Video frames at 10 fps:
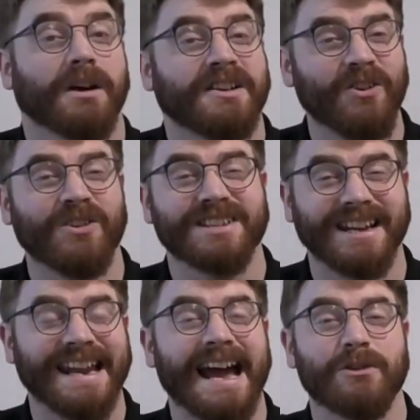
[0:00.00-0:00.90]
are not
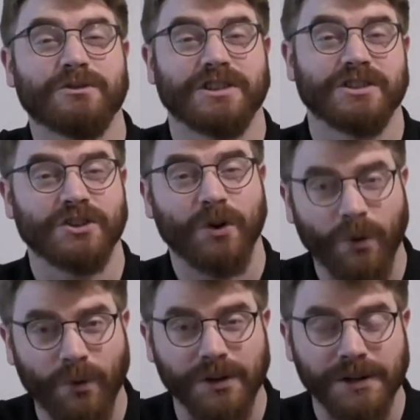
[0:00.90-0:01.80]
allowed to
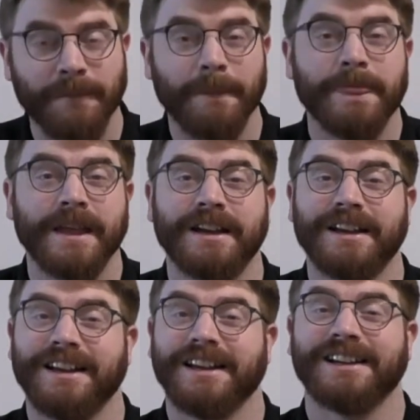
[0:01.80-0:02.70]
talk.
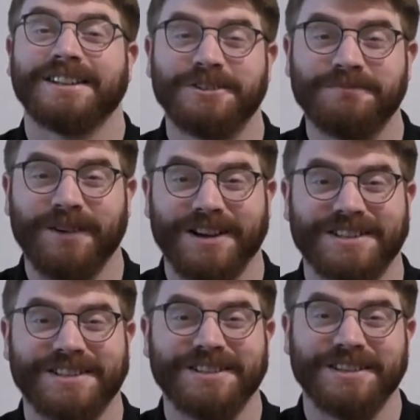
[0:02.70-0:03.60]
You
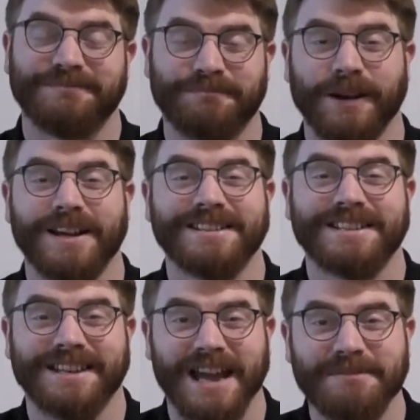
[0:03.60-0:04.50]
must play
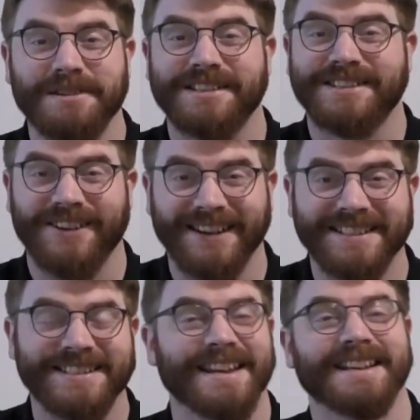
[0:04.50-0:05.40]
this game in
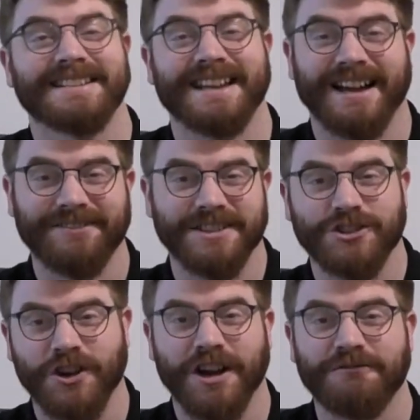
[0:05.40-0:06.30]
silence. They have this
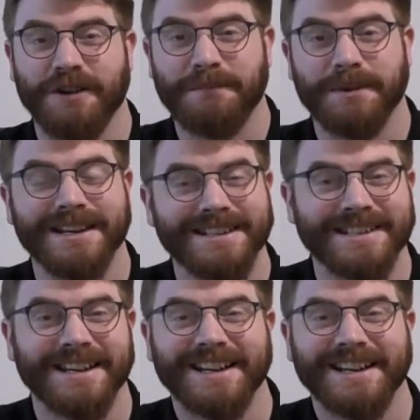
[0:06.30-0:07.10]
giant red piece